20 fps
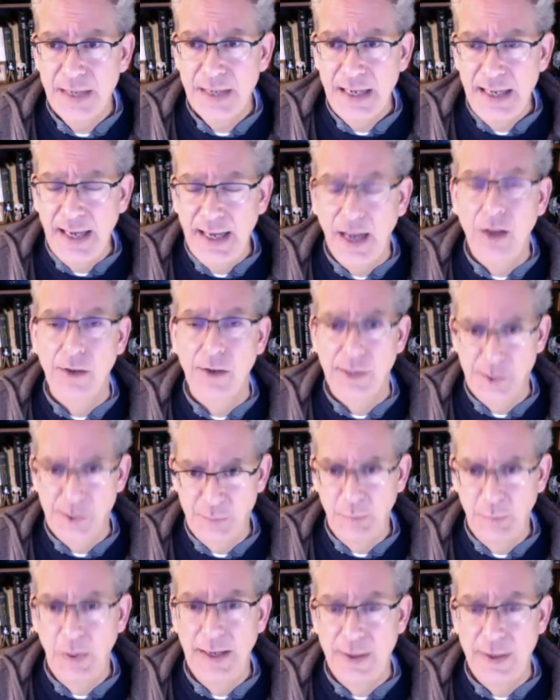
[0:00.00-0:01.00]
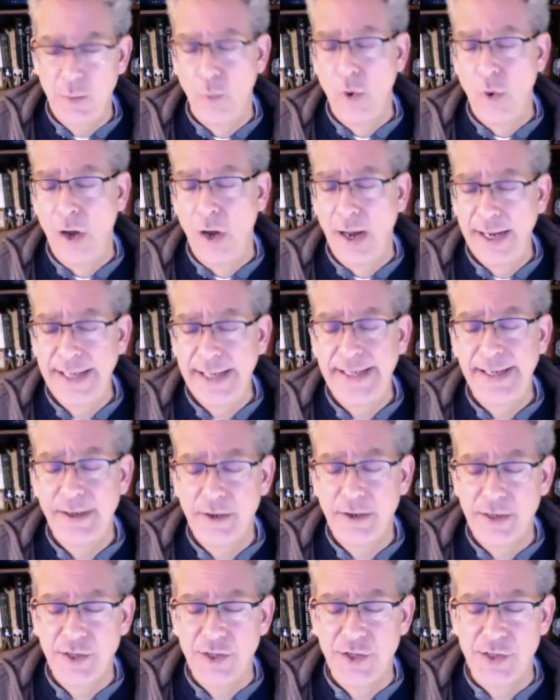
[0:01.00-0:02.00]
I'll explain why
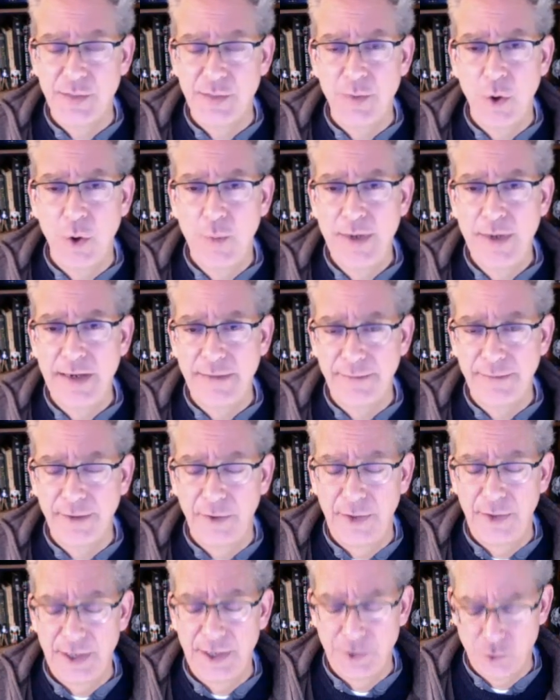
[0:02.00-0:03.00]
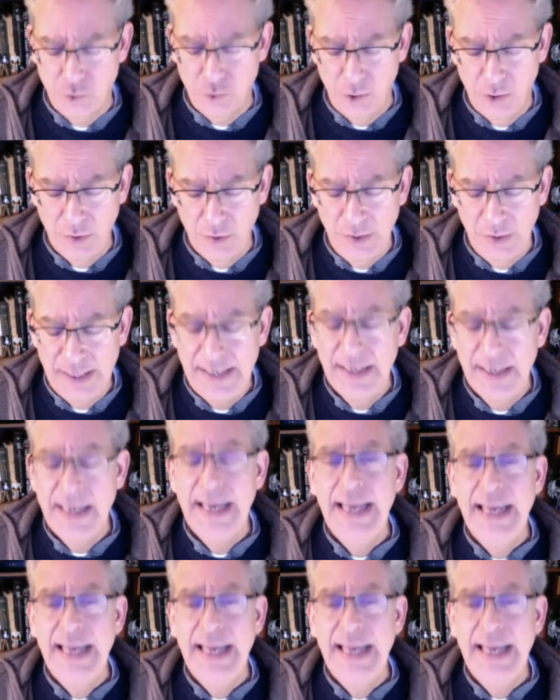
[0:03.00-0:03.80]
here in just a moment. He felt that strongly.